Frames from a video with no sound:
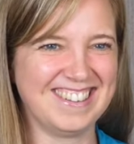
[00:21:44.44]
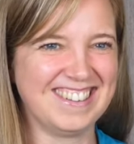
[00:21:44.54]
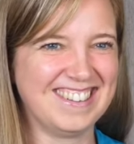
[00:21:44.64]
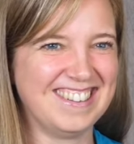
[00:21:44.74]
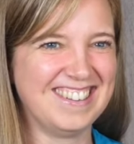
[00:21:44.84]

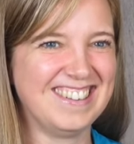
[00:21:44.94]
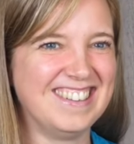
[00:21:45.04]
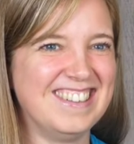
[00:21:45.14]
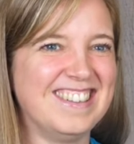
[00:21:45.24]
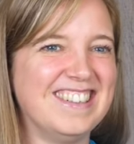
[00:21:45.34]

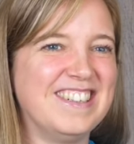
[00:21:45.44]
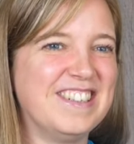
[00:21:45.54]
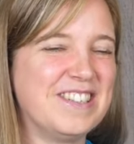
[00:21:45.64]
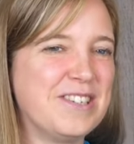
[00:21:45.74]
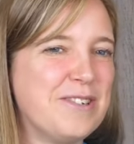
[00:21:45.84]

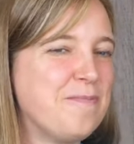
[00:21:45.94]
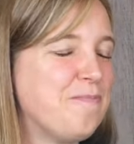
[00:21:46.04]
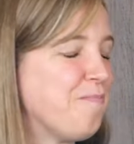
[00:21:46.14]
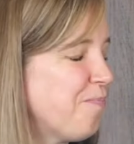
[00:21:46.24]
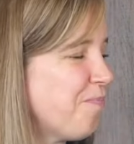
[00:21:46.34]

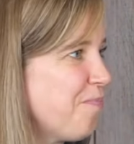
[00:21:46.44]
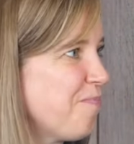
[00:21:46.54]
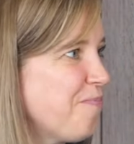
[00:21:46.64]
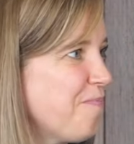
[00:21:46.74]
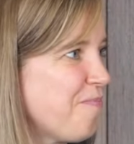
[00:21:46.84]

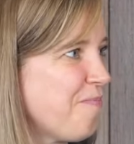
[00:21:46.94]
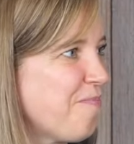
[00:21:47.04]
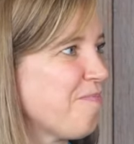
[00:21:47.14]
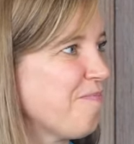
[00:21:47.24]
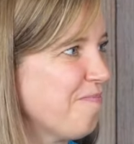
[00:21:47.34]

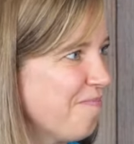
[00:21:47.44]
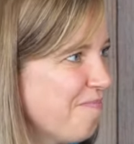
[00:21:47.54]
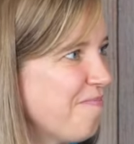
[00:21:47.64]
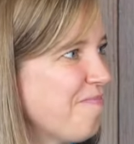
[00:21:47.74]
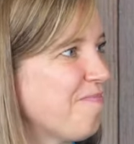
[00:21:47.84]

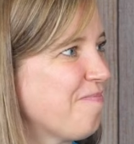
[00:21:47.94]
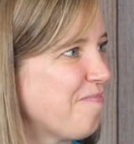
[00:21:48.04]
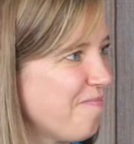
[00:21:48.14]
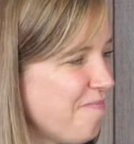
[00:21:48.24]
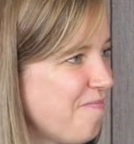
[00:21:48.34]

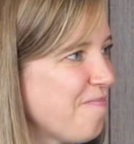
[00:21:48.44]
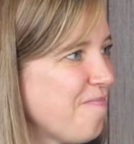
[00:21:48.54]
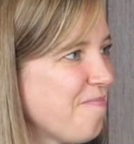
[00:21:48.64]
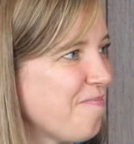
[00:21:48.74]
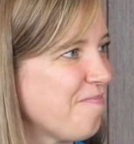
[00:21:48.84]

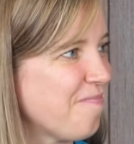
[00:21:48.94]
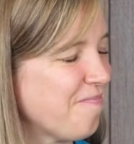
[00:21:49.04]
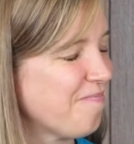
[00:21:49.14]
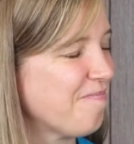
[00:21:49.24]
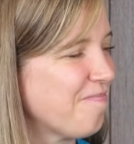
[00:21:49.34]

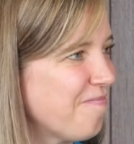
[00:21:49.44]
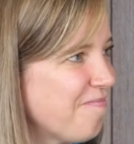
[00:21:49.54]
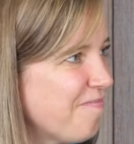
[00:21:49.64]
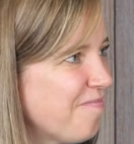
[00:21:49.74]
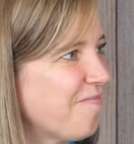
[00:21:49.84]

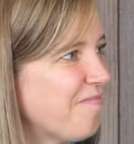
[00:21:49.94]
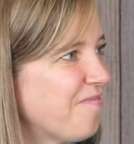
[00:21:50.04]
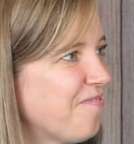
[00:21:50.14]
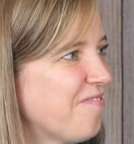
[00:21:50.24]
No words are spoken by the person on screen.